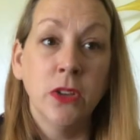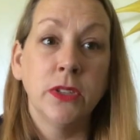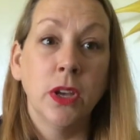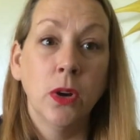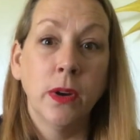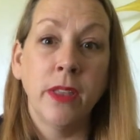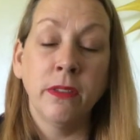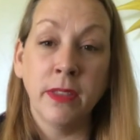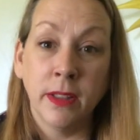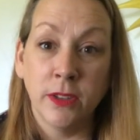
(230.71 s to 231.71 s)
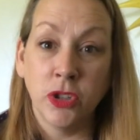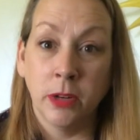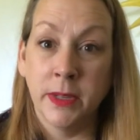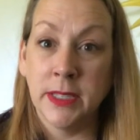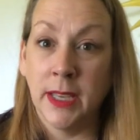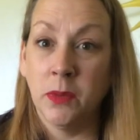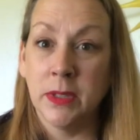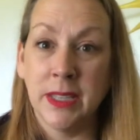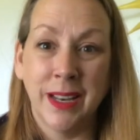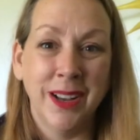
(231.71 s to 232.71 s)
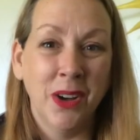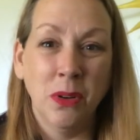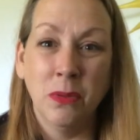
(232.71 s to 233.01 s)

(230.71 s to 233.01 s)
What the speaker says: So another thing that this gentleman said was that,